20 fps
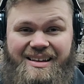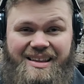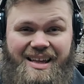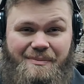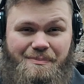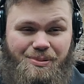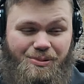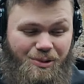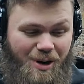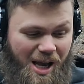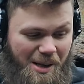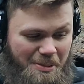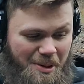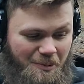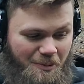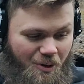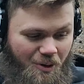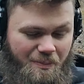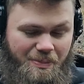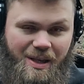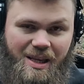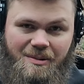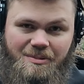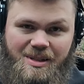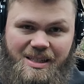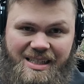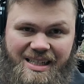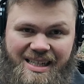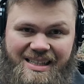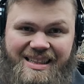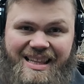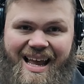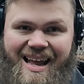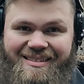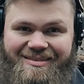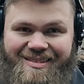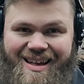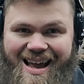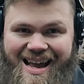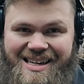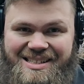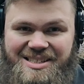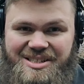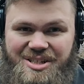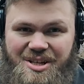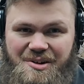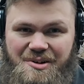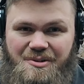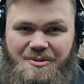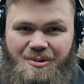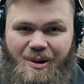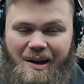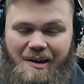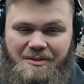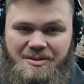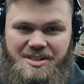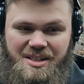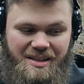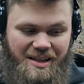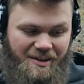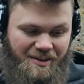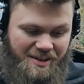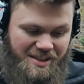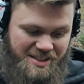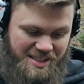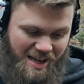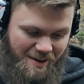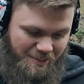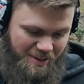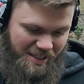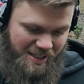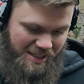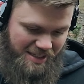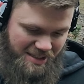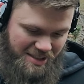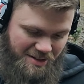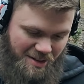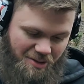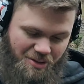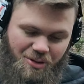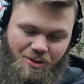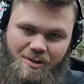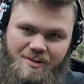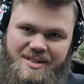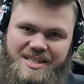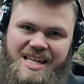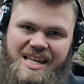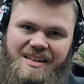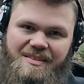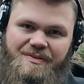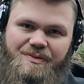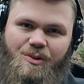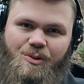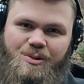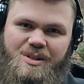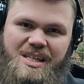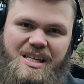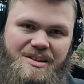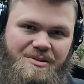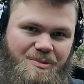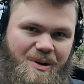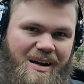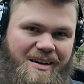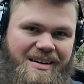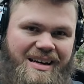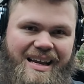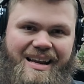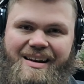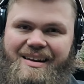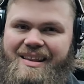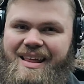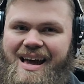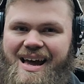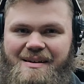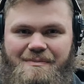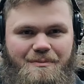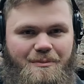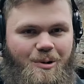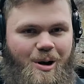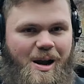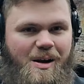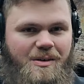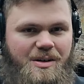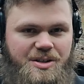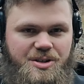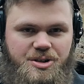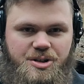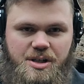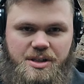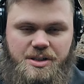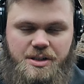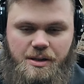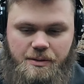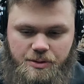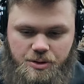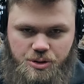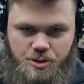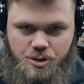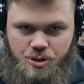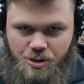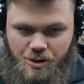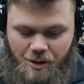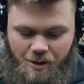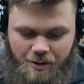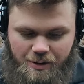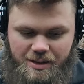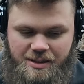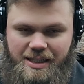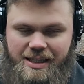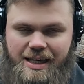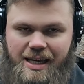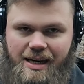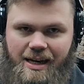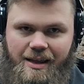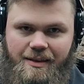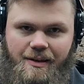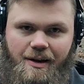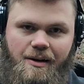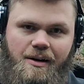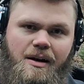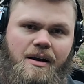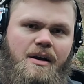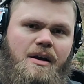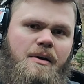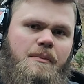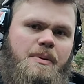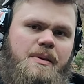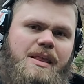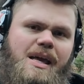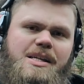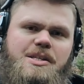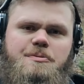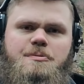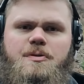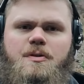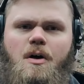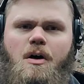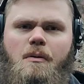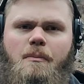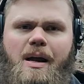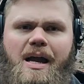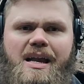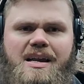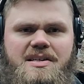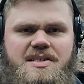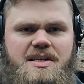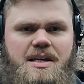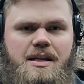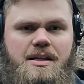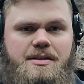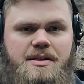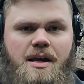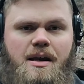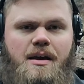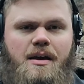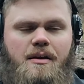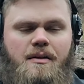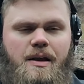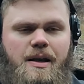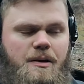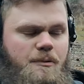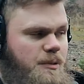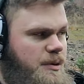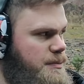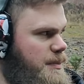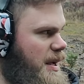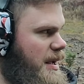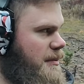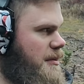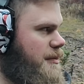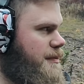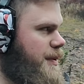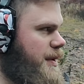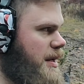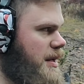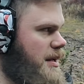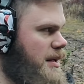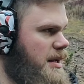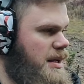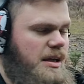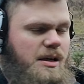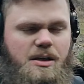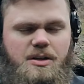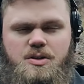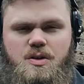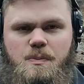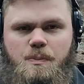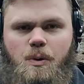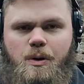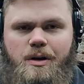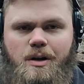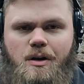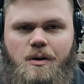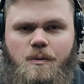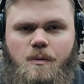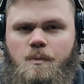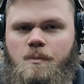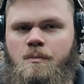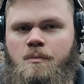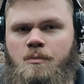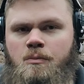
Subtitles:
they probably won't be able to get that last 2 rounds in there, because I would get to the 13th, 14th round, and that round is just a jerk to get in there. But that's with all magazines. Like with my M&P 2.0,